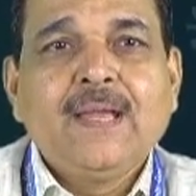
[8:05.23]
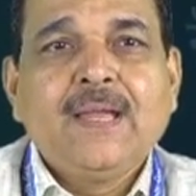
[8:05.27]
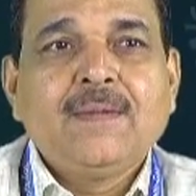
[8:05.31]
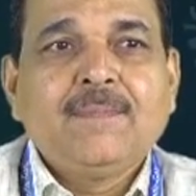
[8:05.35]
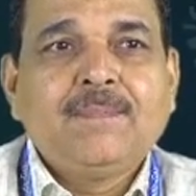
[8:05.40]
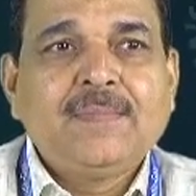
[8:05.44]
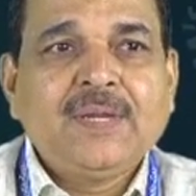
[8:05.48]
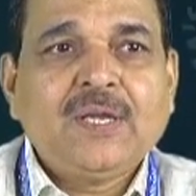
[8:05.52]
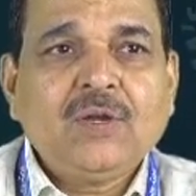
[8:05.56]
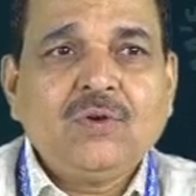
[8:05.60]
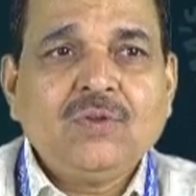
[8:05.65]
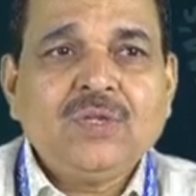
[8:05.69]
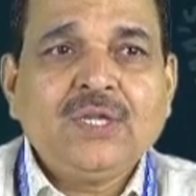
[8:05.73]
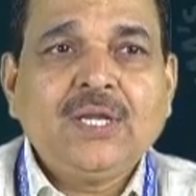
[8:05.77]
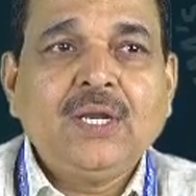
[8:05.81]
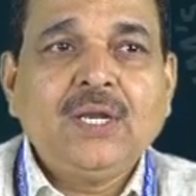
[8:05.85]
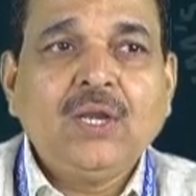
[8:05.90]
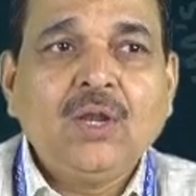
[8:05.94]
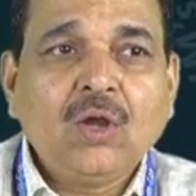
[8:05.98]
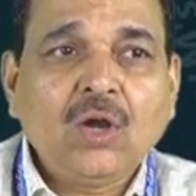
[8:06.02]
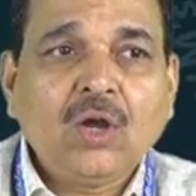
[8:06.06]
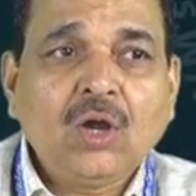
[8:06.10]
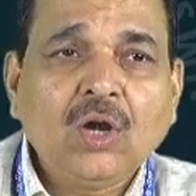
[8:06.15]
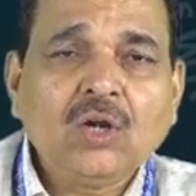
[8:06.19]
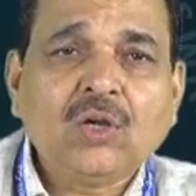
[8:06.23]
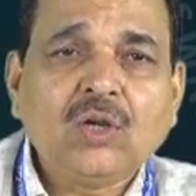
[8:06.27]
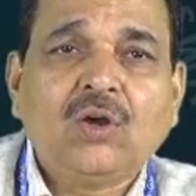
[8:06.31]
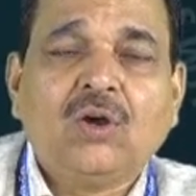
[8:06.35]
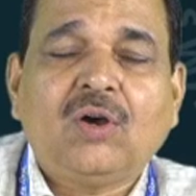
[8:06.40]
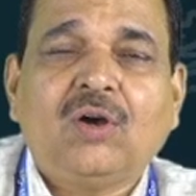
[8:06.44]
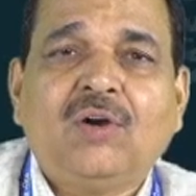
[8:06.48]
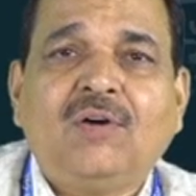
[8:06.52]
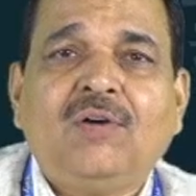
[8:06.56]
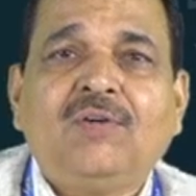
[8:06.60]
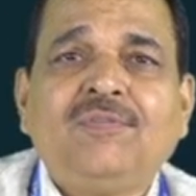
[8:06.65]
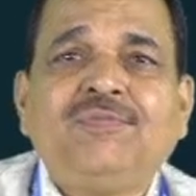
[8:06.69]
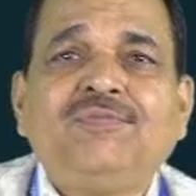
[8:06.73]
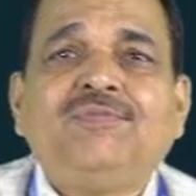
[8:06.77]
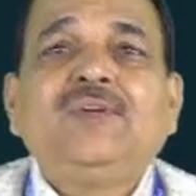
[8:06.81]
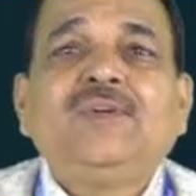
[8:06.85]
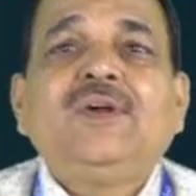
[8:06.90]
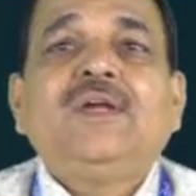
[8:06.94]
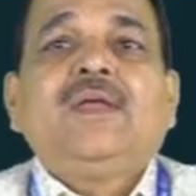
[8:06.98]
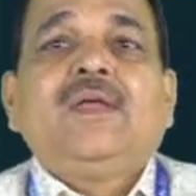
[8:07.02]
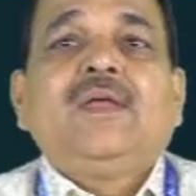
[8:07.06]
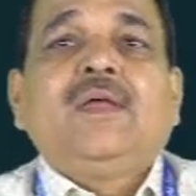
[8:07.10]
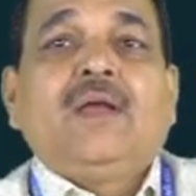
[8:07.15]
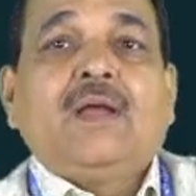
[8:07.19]
Because a lot of
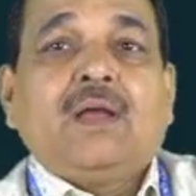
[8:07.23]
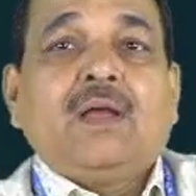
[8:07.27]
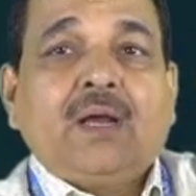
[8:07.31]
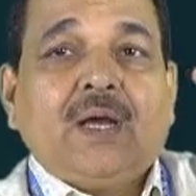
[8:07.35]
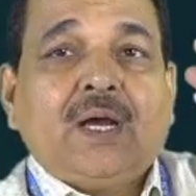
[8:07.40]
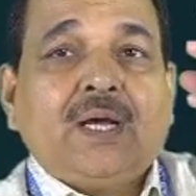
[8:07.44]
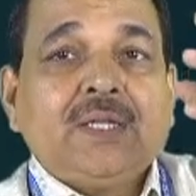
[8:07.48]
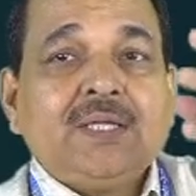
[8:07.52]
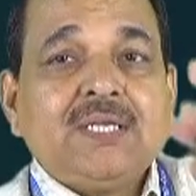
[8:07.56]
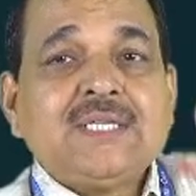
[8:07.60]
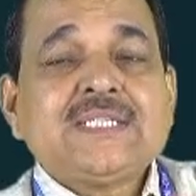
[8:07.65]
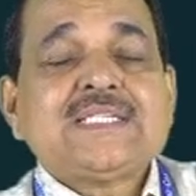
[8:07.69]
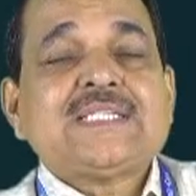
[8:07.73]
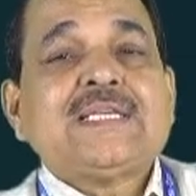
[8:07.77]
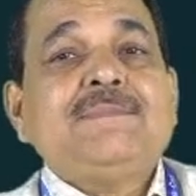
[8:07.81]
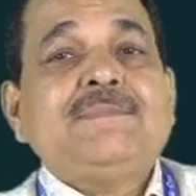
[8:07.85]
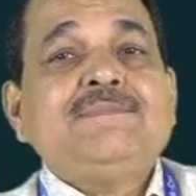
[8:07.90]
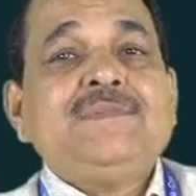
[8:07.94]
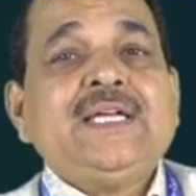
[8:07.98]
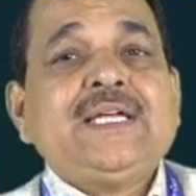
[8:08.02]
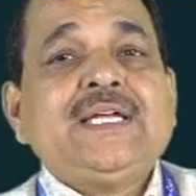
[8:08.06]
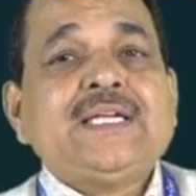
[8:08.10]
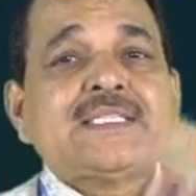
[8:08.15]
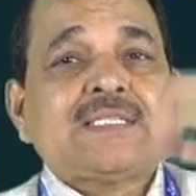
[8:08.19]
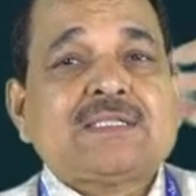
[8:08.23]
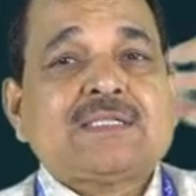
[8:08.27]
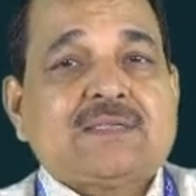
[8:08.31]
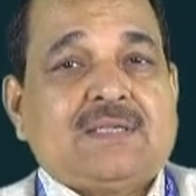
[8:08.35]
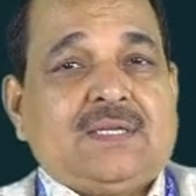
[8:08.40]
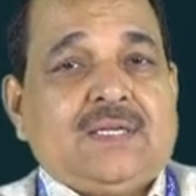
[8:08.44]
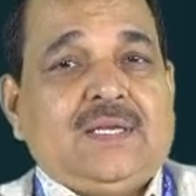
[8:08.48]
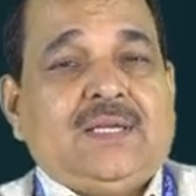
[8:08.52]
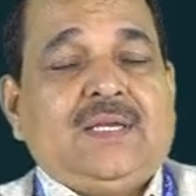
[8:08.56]
other subjects